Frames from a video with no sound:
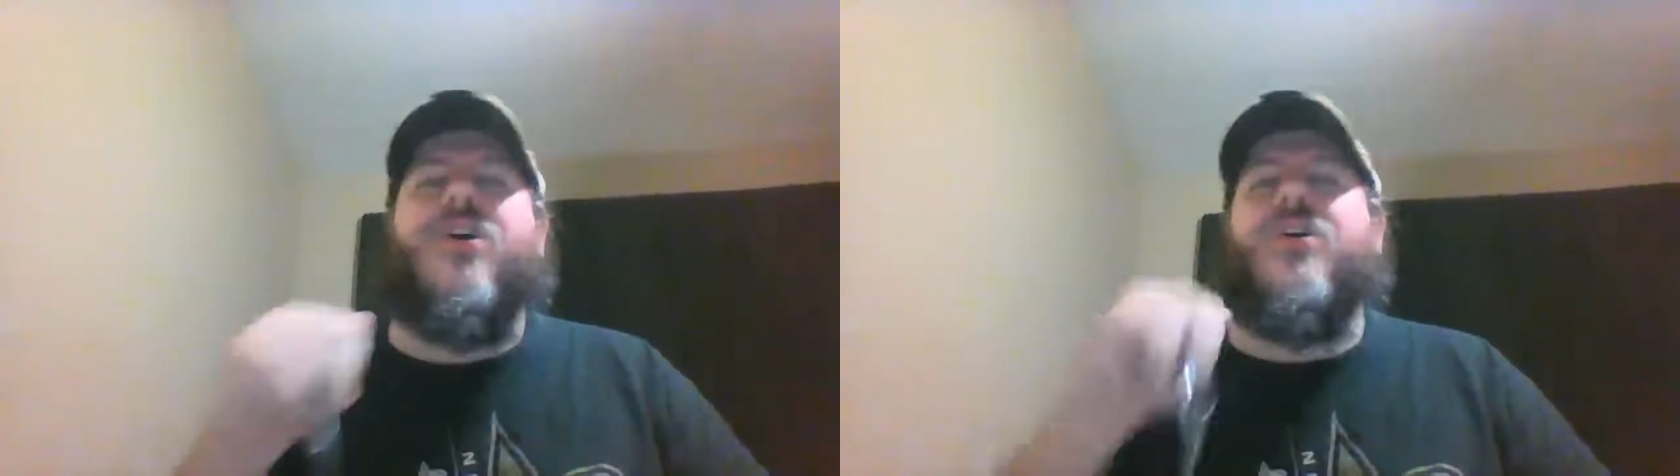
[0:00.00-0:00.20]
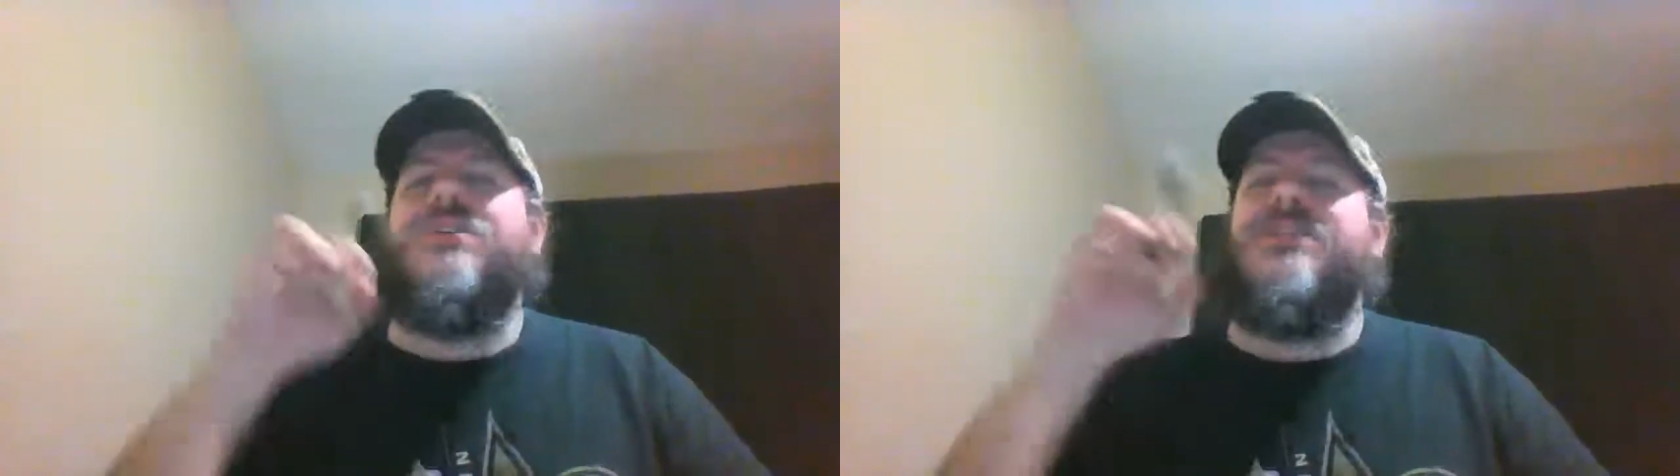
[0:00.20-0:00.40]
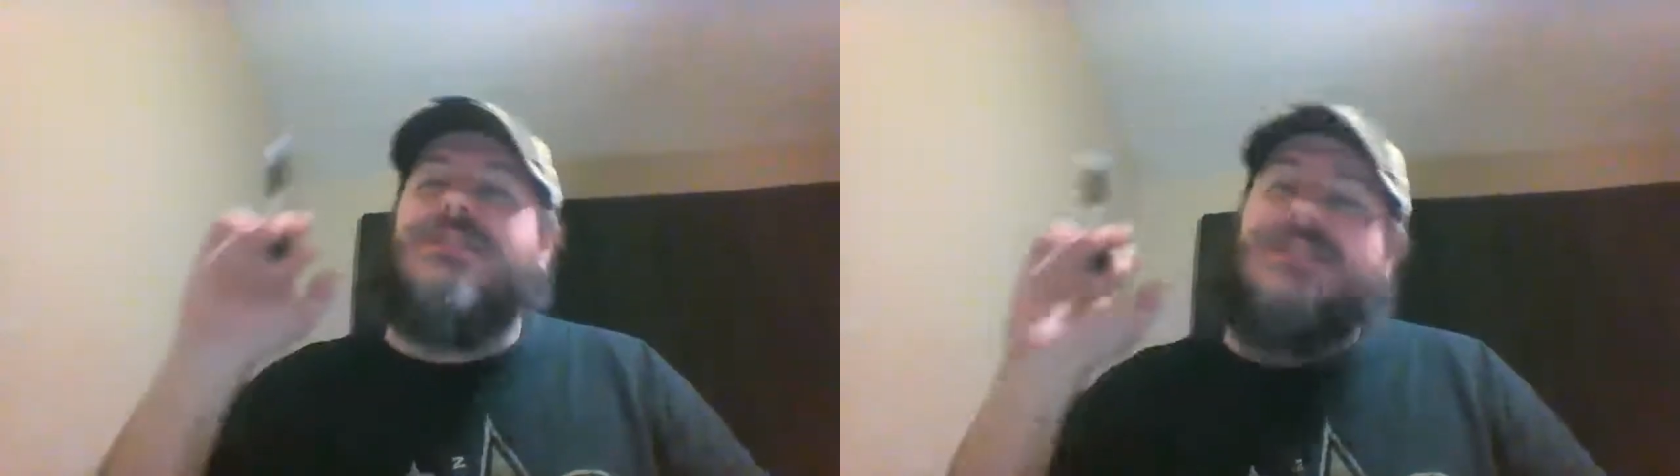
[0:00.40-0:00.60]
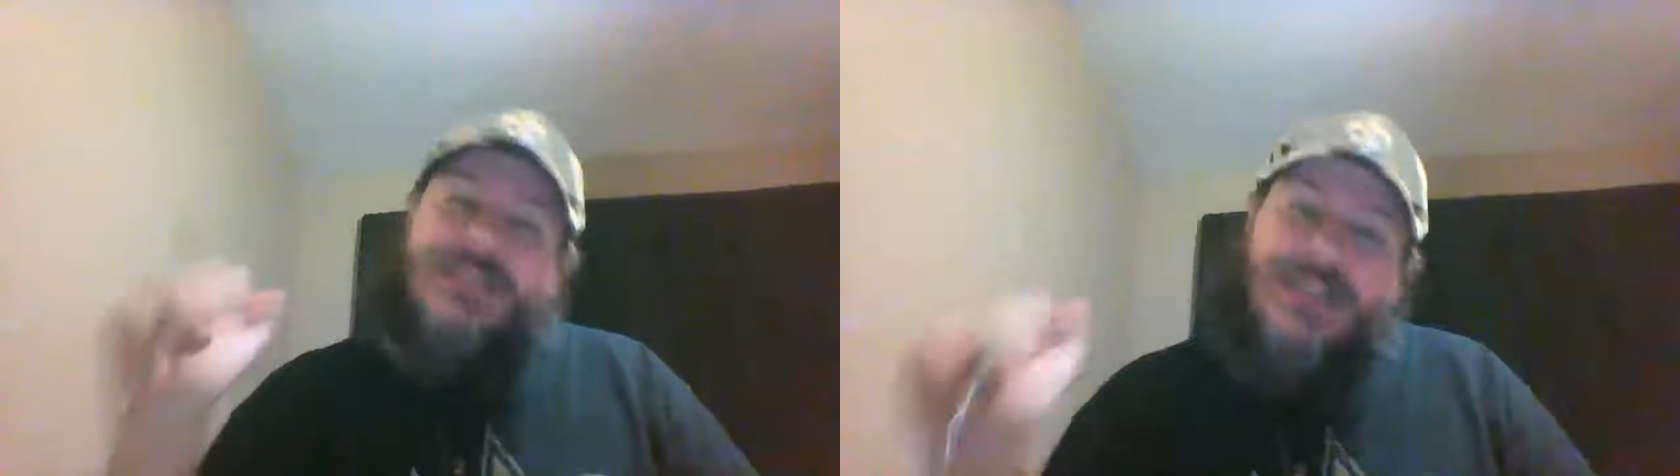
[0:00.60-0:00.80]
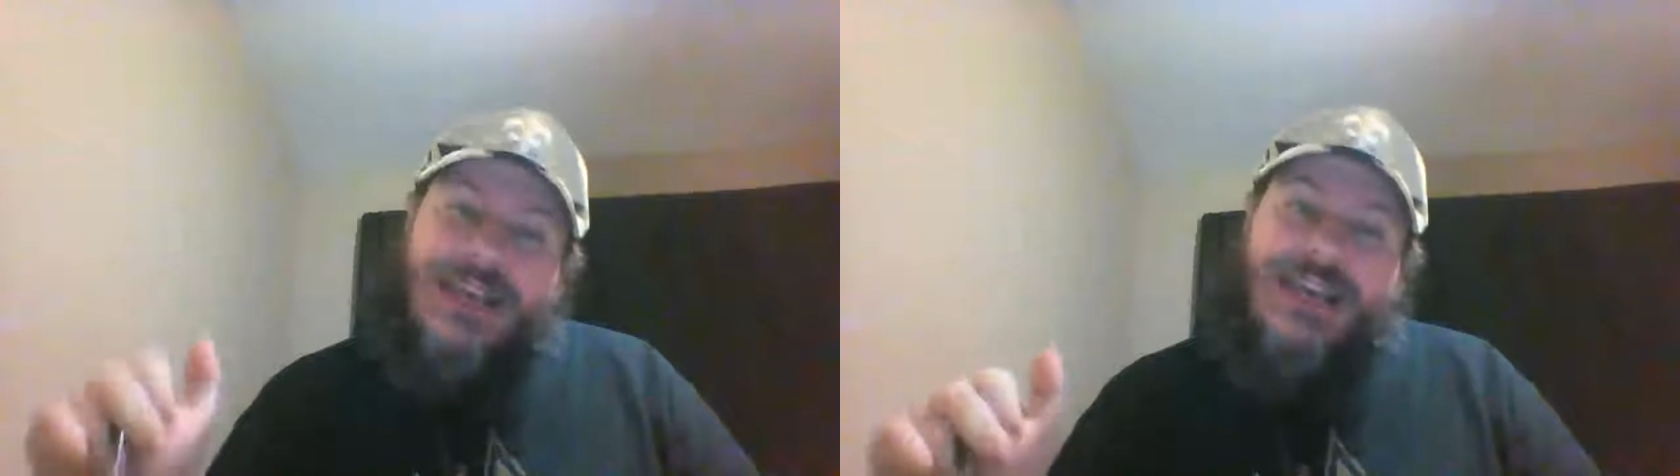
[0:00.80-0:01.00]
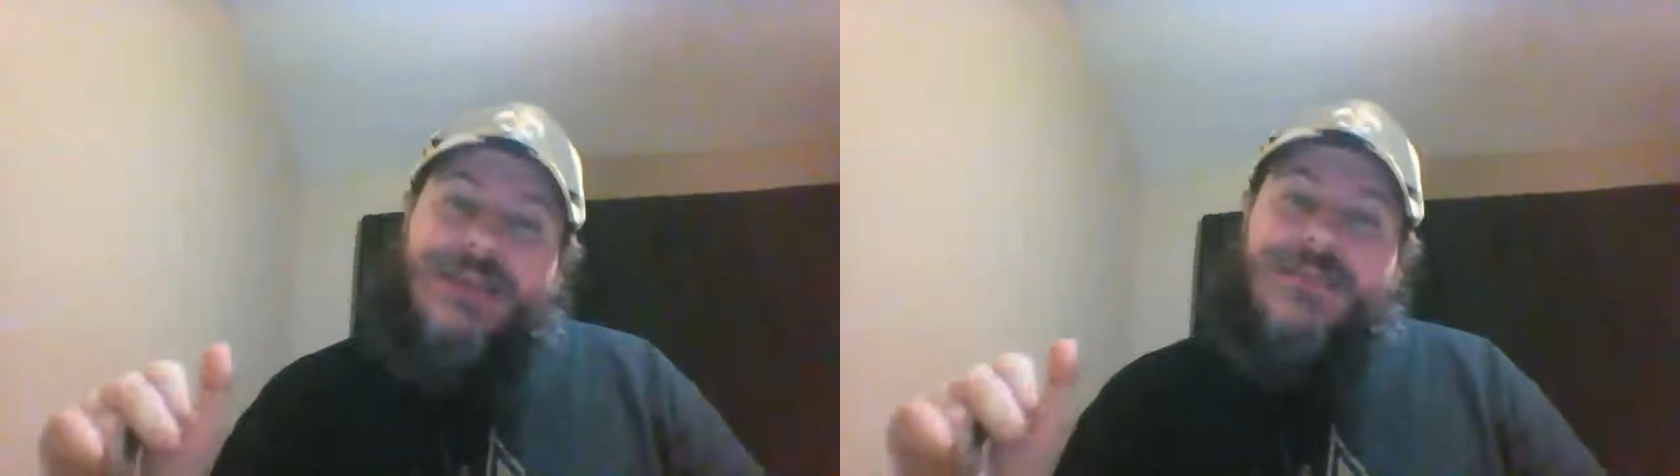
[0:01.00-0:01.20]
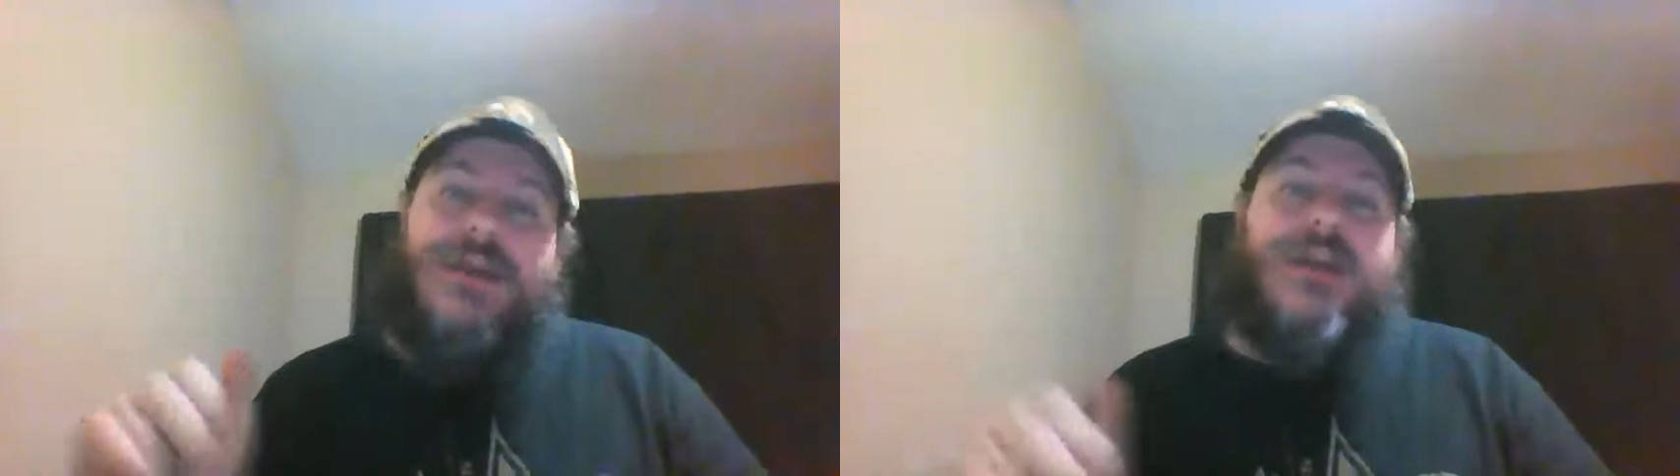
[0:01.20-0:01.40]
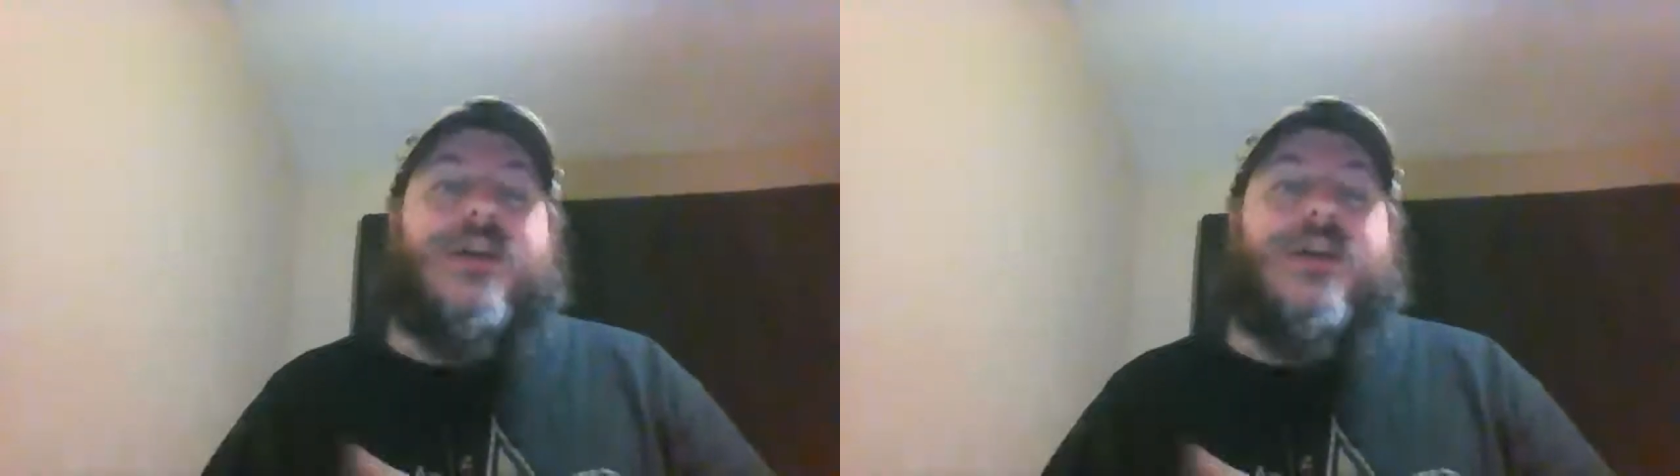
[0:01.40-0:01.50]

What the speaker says: on the same